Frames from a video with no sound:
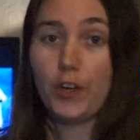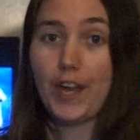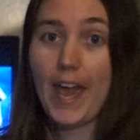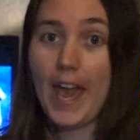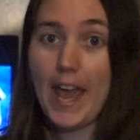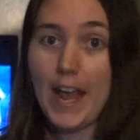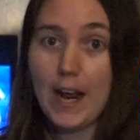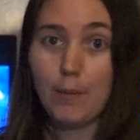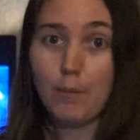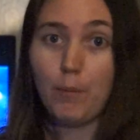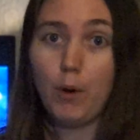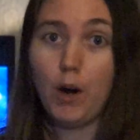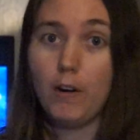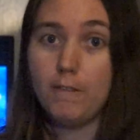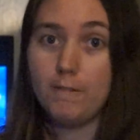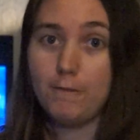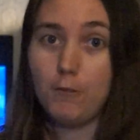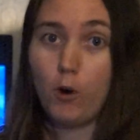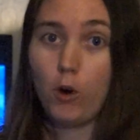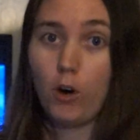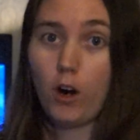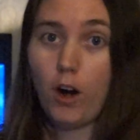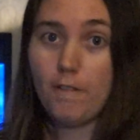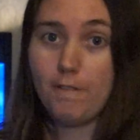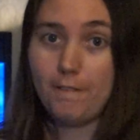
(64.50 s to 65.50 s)
camera
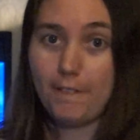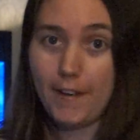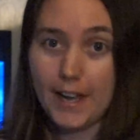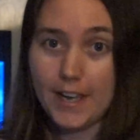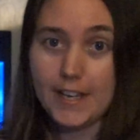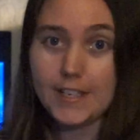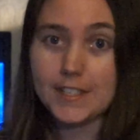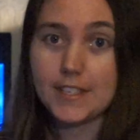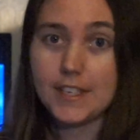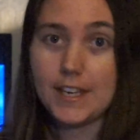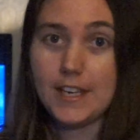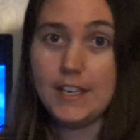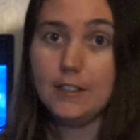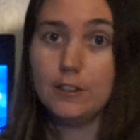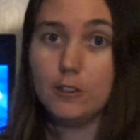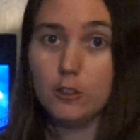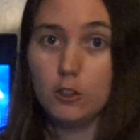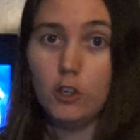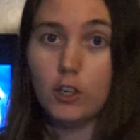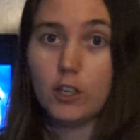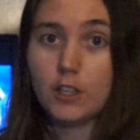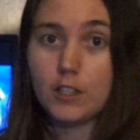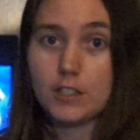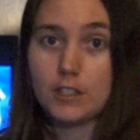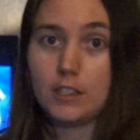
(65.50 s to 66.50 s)
for a face. He
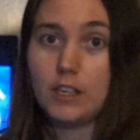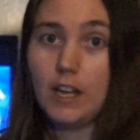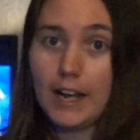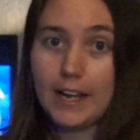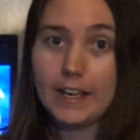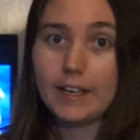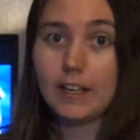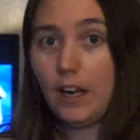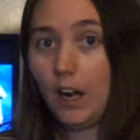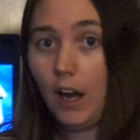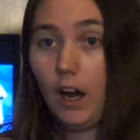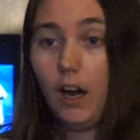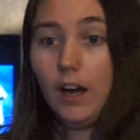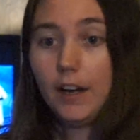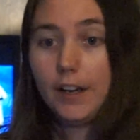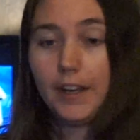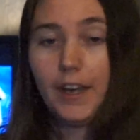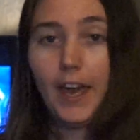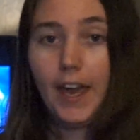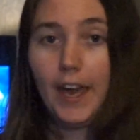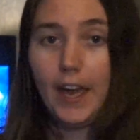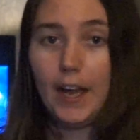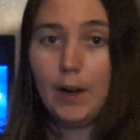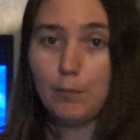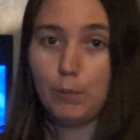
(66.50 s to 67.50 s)
looks like a
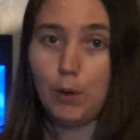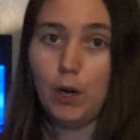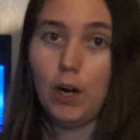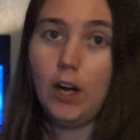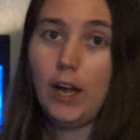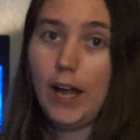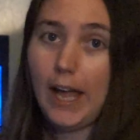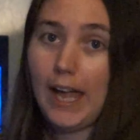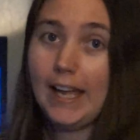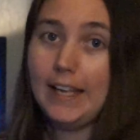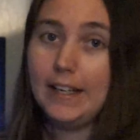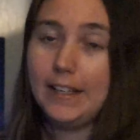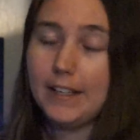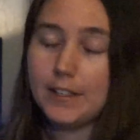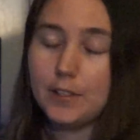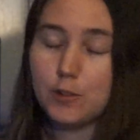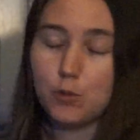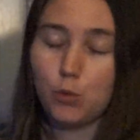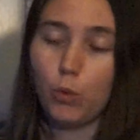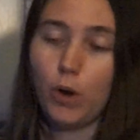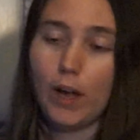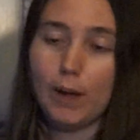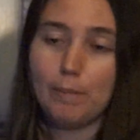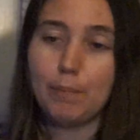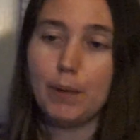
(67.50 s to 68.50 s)
camera, and his
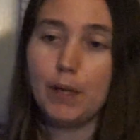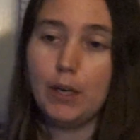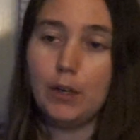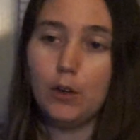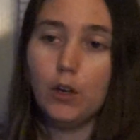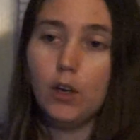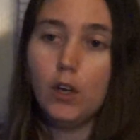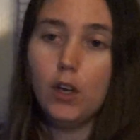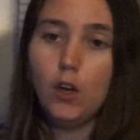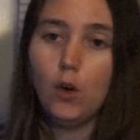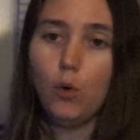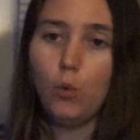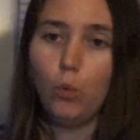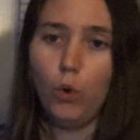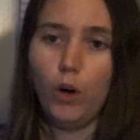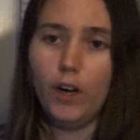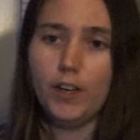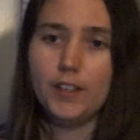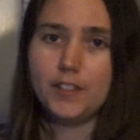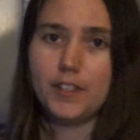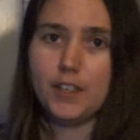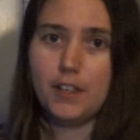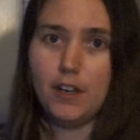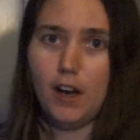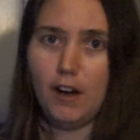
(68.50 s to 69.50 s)
weapon
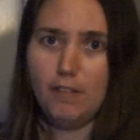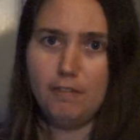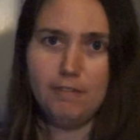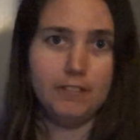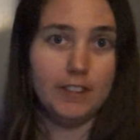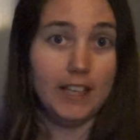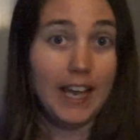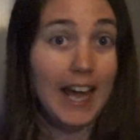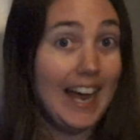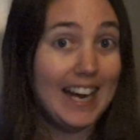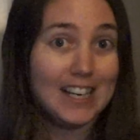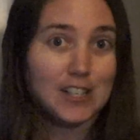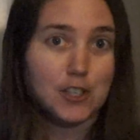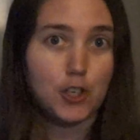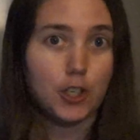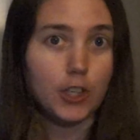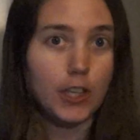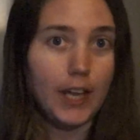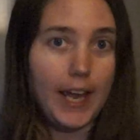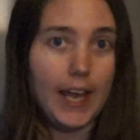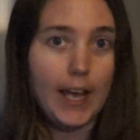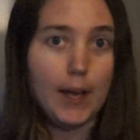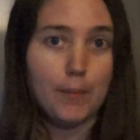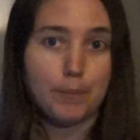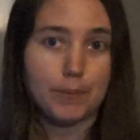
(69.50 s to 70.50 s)
was a flash
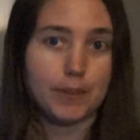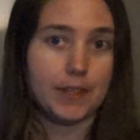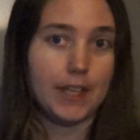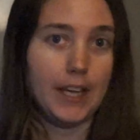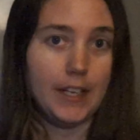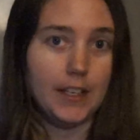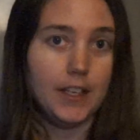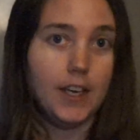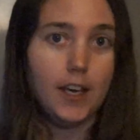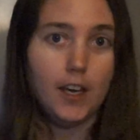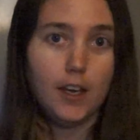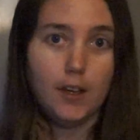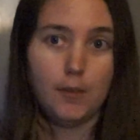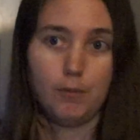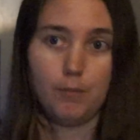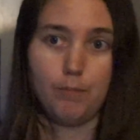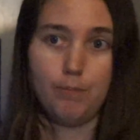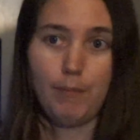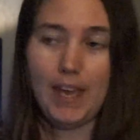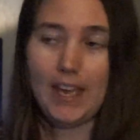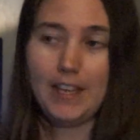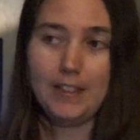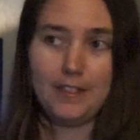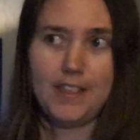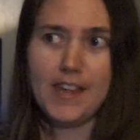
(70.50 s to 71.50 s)
lamp that
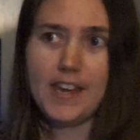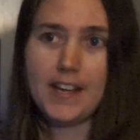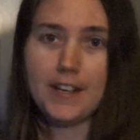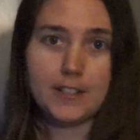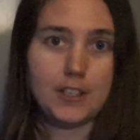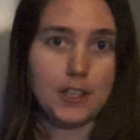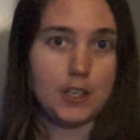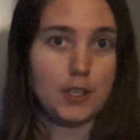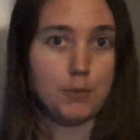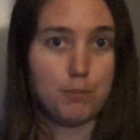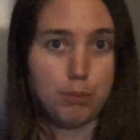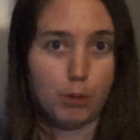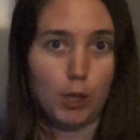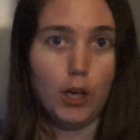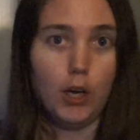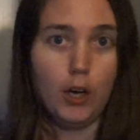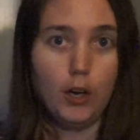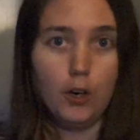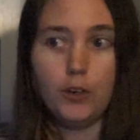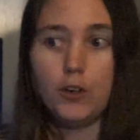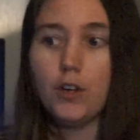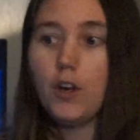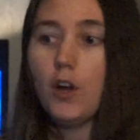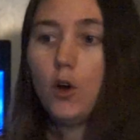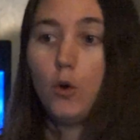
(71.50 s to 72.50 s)
made things
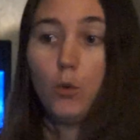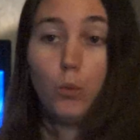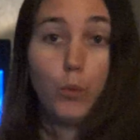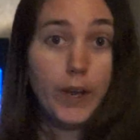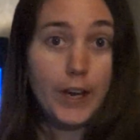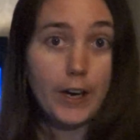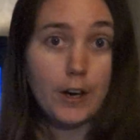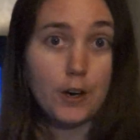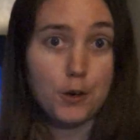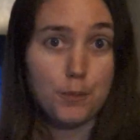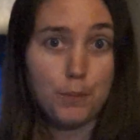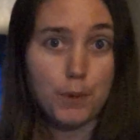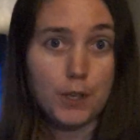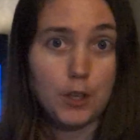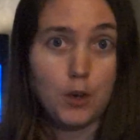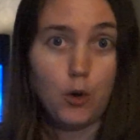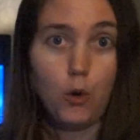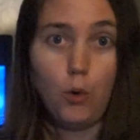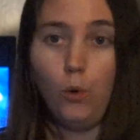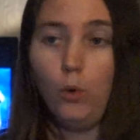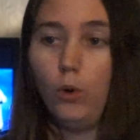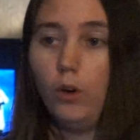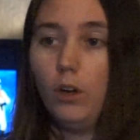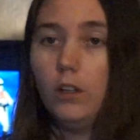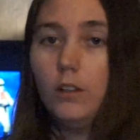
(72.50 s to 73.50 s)
explode. Weird but
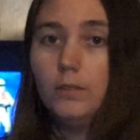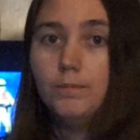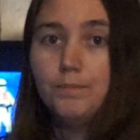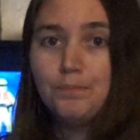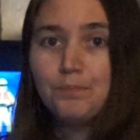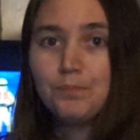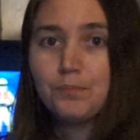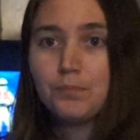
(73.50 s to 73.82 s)
cool.